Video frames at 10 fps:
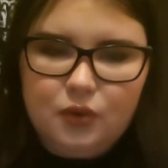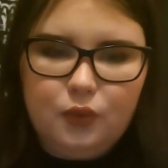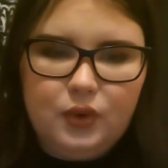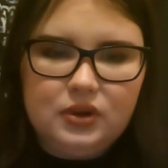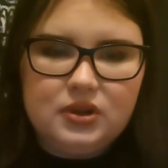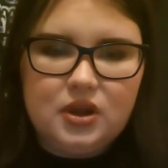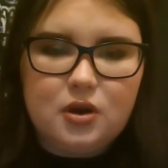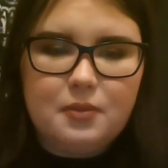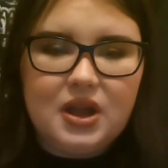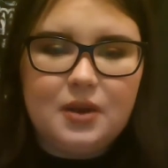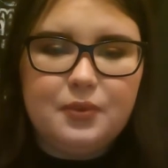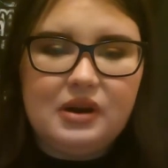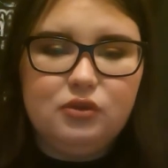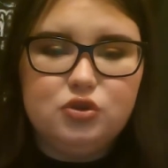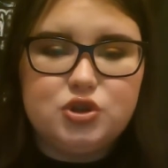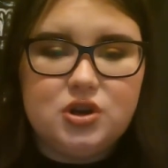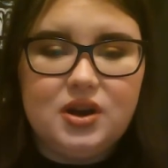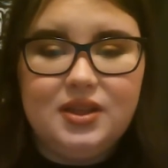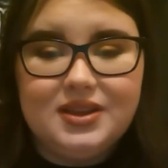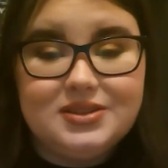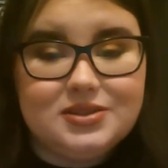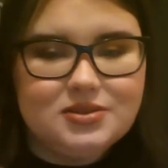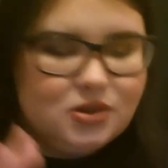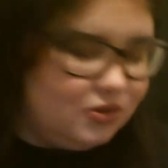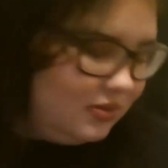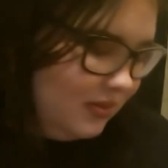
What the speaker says: well, they are Makeup Revolution highlights, so